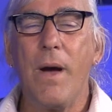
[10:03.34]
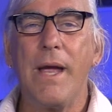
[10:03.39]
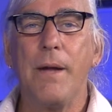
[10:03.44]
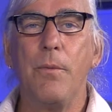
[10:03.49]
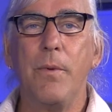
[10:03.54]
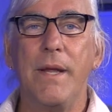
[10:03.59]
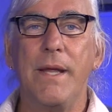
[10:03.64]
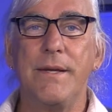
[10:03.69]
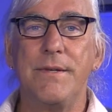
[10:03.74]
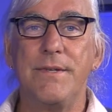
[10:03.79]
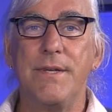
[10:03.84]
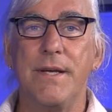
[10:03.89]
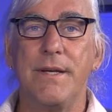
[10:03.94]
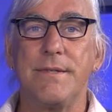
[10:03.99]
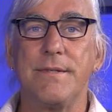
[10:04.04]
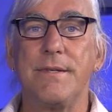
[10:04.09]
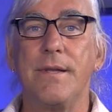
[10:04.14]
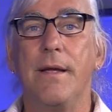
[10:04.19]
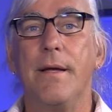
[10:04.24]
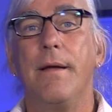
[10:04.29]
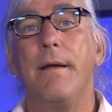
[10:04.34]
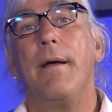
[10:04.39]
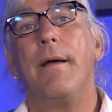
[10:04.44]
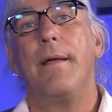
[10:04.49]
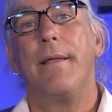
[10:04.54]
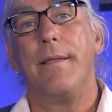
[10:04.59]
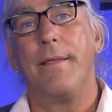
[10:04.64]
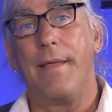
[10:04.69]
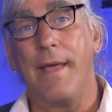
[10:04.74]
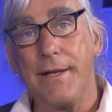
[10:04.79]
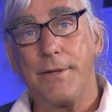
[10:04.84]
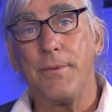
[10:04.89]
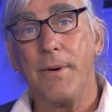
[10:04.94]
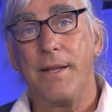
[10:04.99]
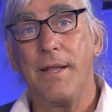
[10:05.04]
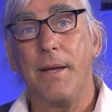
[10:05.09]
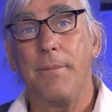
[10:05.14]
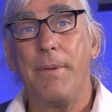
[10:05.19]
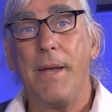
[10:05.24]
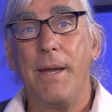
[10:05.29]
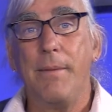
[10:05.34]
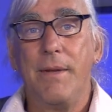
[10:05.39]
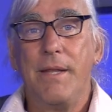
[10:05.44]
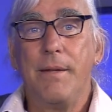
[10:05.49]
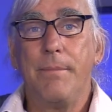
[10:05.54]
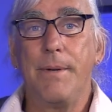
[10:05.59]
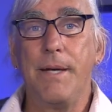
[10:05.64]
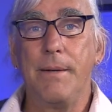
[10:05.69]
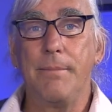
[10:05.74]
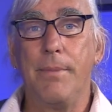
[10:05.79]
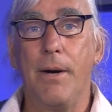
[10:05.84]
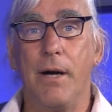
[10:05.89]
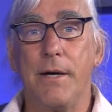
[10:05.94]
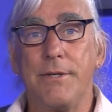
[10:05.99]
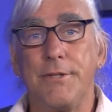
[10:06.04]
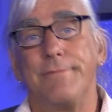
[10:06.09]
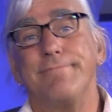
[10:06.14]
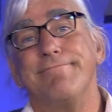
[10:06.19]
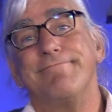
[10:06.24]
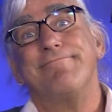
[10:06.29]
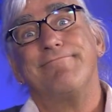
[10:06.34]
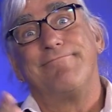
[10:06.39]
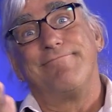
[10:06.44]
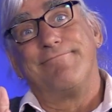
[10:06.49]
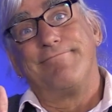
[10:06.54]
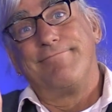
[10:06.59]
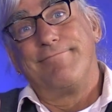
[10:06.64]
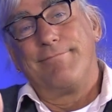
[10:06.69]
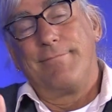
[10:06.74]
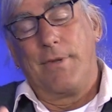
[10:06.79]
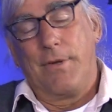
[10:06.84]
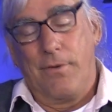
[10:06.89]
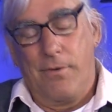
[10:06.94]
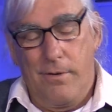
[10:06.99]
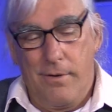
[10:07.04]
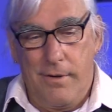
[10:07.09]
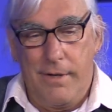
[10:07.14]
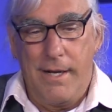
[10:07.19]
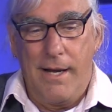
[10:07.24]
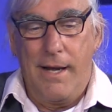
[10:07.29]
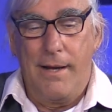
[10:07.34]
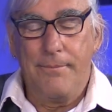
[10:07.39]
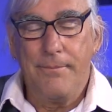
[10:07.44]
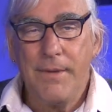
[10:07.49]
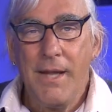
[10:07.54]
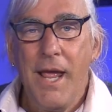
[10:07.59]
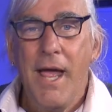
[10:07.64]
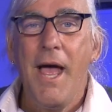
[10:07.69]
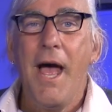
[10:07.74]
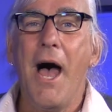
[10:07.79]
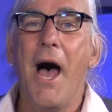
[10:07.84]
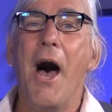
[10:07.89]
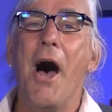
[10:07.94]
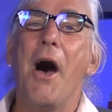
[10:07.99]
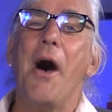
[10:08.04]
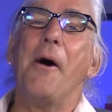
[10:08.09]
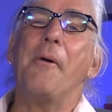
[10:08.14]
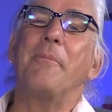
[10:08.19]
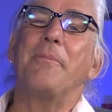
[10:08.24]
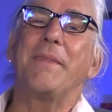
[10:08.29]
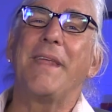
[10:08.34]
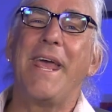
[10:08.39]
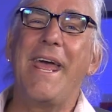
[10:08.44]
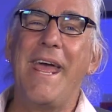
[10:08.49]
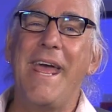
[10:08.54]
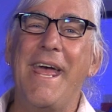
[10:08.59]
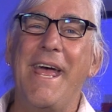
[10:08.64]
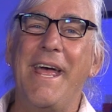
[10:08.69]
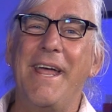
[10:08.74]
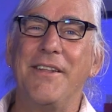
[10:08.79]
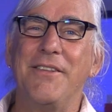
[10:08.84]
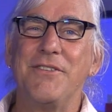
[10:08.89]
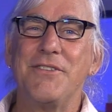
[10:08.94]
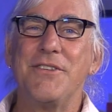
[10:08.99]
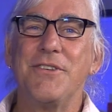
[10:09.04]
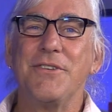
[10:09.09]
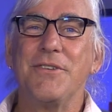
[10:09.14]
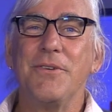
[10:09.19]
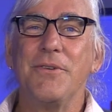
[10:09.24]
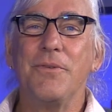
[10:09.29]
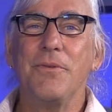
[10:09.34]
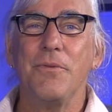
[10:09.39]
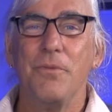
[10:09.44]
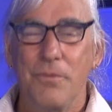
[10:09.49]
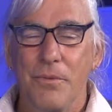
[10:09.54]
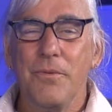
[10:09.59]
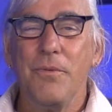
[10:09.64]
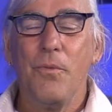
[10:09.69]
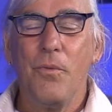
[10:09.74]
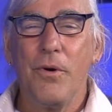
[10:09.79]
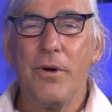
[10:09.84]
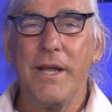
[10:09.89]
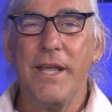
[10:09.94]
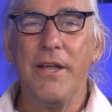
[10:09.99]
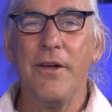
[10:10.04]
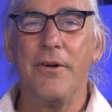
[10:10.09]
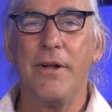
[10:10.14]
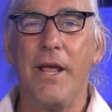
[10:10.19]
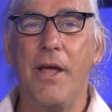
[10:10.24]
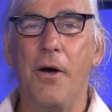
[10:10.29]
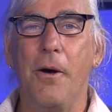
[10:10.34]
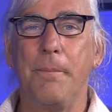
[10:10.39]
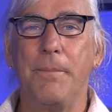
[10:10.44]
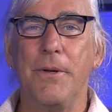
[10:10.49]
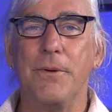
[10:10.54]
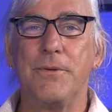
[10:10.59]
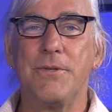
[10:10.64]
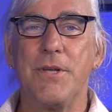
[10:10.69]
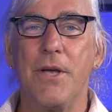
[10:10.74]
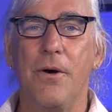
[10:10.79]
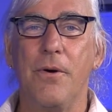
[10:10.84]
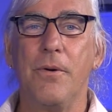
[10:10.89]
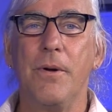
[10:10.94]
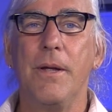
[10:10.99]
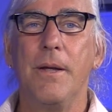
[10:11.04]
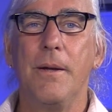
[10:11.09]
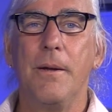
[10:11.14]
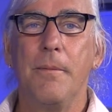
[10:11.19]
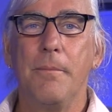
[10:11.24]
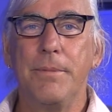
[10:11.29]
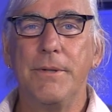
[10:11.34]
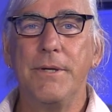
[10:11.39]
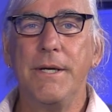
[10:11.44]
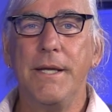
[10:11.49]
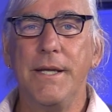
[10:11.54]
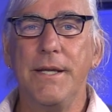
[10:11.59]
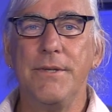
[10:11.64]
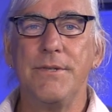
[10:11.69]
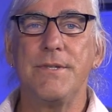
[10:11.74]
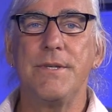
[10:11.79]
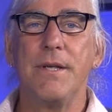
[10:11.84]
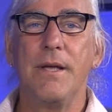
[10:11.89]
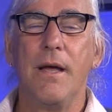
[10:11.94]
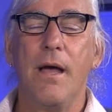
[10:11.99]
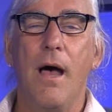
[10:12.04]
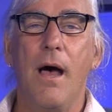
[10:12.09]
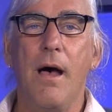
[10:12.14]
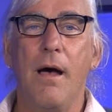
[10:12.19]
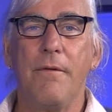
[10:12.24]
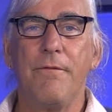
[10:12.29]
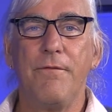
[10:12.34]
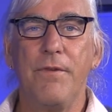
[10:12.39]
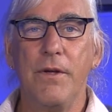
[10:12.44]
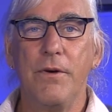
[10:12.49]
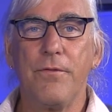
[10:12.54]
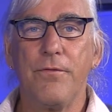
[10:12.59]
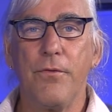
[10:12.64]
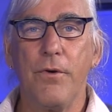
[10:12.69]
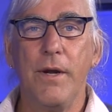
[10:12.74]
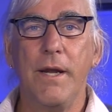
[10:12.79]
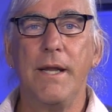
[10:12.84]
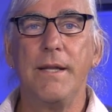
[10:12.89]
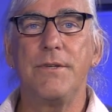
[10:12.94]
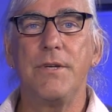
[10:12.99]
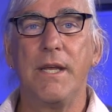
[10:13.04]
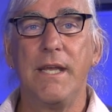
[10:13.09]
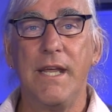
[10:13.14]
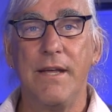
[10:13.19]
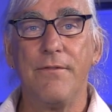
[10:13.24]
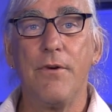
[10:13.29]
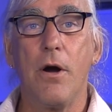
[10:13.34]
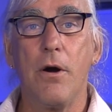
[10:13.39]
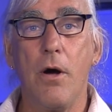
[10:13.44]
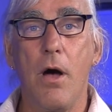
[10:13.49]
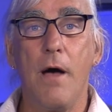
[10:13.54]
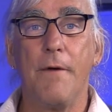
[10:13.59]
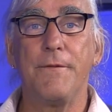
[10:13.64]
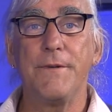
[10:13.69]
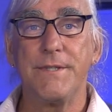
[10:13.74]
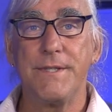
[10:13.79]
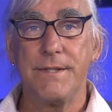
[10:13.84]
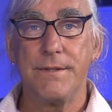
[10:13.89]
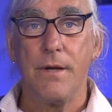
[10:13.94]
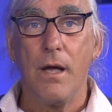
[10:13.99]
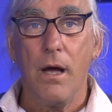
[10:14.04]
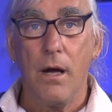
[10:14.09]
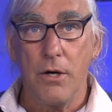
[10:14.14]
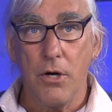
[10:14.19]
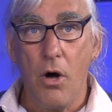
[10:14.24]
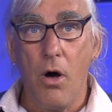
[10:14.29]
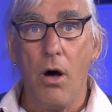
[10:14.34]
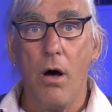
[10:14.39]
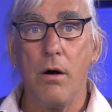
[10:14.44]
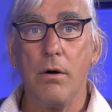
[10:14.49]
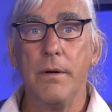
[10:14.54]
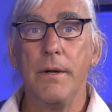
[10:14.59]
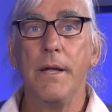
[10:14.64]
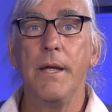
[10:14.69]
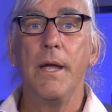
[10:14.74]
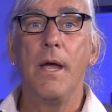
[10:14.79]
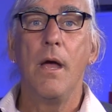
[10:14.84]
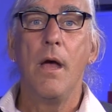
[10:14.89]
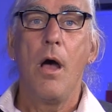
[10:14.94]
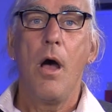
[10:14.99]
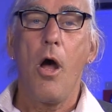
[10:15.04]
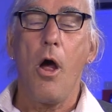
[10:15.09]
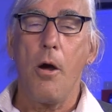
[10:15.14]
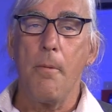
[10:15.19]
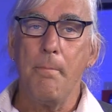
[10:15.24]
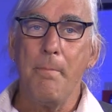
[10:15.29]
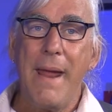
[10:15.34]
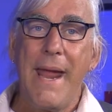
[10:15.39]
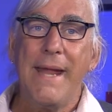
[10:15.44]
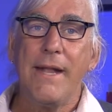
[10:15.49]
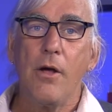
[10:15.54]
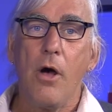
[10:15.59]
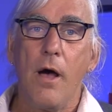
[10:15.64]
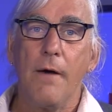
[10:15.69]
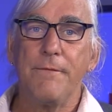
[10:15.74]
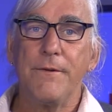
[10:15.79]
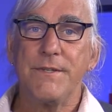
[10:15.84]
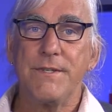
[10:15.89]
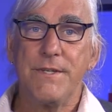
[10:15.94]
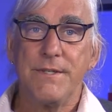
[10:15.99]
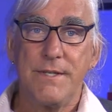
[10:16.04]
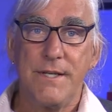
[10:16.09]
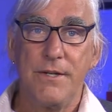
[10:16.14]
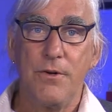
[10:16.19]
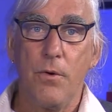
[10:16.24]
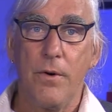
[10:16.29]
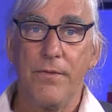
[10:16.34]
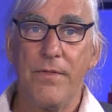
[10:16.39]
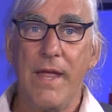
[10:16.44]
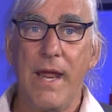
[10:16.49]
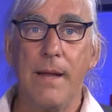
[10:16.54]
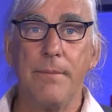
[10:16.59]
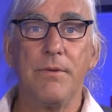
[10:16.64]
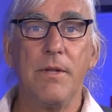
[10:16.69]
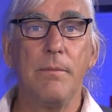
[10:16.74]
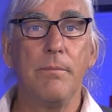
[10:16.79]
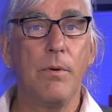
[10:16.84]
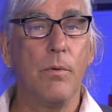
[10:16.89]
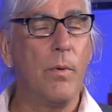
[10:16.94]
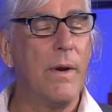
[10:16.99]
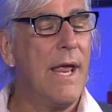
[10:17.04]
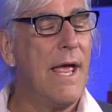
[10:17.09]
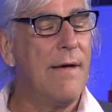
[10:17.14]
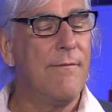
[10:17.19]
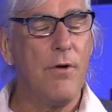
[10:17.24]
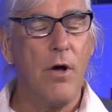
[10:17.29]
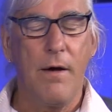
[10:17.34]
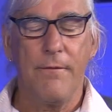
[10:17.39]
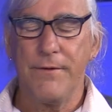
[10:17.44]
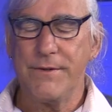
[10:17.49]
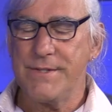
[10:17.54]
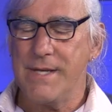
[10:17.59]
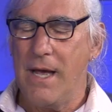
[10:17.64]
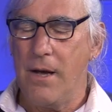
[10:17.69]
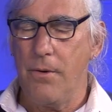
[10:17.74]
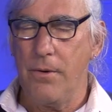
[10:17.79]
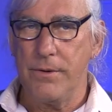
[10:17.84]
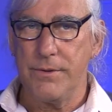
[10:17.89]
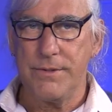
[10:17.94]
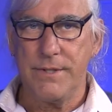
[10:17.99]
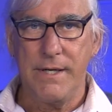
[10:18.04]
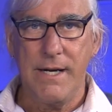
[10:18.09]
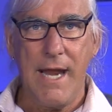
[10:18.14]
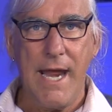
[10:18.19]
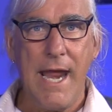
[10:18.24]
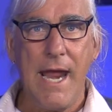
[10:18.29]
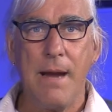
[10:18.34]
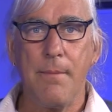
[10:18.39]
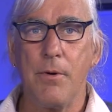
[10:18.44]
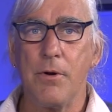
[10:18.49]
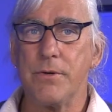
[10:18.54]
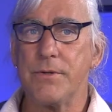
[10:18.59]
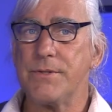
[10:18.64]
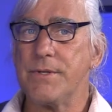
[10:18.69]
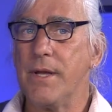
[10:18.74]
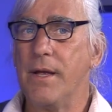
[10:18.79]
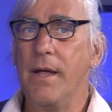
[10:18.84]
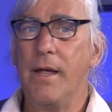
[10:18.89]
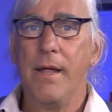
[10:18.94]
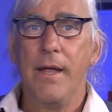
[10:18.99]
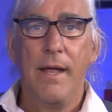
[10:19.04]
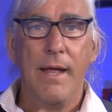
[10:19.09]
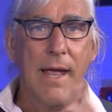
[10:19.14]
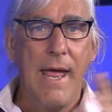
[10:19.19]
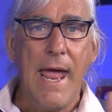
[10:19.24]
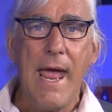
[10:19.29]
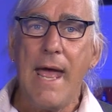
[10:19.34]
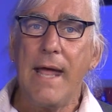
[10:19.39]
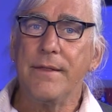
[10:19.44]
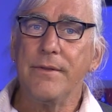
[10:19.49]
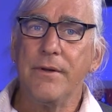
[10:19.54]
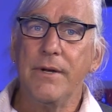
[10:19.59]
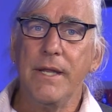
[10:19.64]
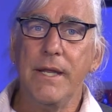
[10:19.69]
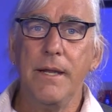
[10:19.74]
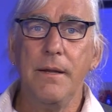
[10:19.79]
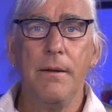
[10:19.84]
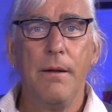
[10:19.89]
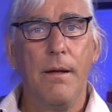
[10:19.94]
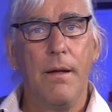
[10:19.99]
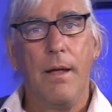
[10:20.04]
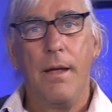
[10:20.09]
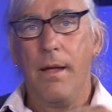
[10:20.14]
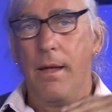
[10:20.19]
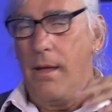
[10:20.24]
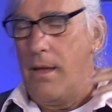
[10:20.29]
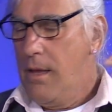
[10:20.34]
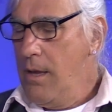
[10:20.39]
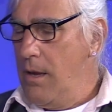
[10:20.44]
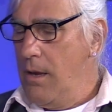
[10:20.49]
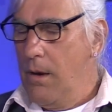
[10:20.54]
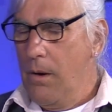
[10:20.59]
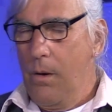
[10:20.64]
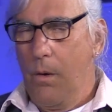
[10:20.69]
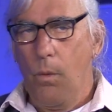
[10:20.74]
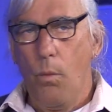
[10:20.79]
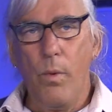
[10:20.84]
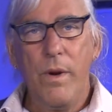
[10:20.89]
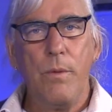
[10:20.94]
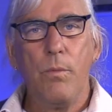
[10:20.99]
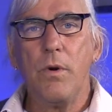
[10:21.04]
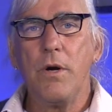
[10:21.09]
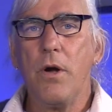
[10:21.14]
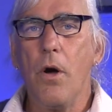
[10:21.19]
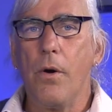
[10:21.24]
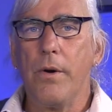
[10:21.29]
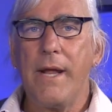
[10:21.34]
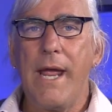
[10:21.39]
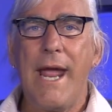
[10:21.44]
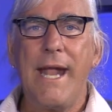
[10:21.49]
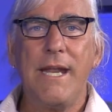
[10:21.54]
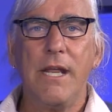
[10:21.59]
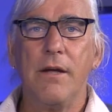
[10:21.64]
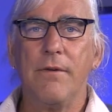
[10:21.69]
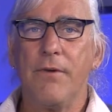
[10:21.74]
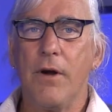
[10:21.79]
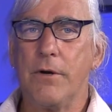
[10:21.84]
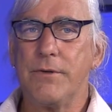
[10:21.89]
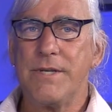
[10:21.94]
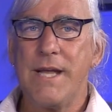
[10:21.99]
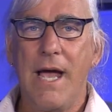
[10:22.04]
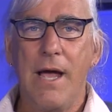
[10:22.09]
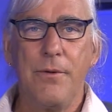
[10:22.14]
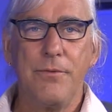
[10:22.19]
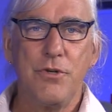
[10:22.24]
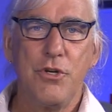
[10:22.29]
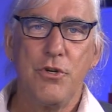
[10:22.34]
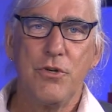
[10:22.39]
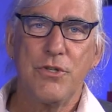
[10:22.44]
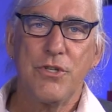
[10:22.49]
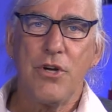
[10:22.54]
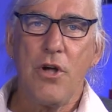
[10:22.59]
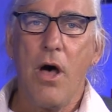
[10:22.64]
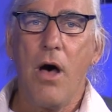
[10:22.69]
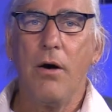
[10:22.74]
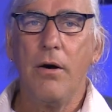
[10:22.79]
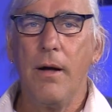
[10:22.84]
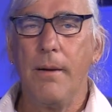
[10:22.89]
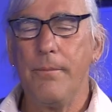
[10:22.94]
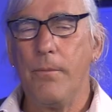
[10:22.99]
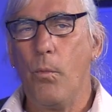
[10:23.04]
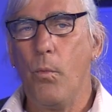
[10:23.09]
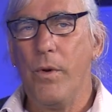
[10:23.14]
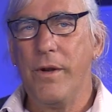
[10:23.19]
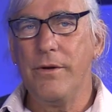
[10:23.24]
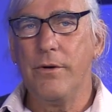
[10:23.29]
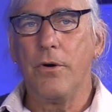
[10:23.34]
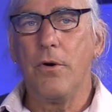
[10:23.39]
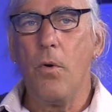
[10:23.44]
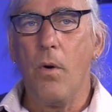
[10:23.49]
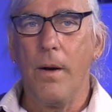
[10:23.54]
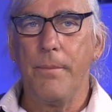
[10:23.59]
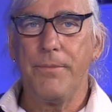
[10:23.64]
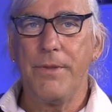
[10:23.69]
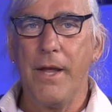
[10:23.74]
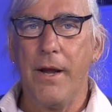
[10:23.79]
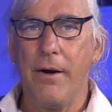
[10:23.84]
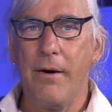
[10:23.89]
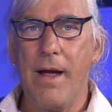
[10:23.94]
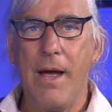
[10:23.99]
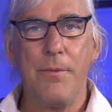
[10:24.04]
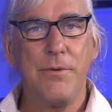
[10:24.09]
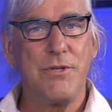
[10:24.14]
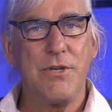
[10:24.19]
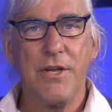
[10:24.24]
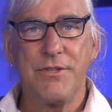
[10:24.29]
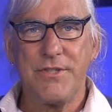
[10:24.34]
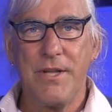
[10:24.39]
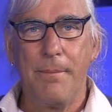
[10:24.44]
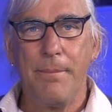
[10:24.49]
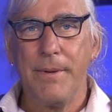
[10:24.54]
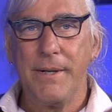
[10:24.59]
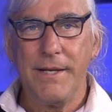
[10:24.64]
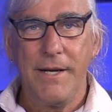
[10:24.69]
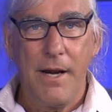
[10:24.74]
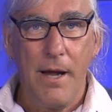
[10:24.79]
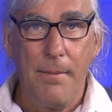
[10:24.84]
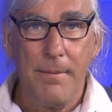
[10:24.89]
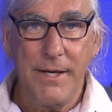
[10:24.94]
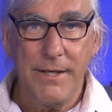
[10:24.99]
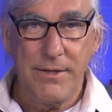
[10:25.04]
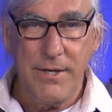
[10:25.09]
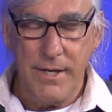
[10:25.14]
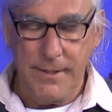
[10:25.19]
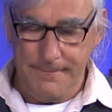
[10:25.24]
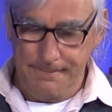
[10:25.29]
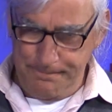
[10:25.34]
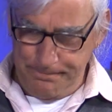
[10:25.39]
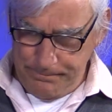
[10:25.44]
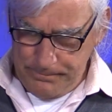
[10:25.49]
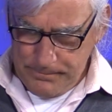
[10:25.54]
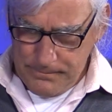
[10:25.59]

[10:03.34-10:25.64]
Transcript: why we exist. That's why they pay me the big bucks or not. Um, and we're here to help you. So please uh, feel free to give our office a call. Our main office is in Northampton, but we have office hours in Amherst, Hadley. We will go to any of our towns. You just call up. We'll go up there. I was just up in Cummington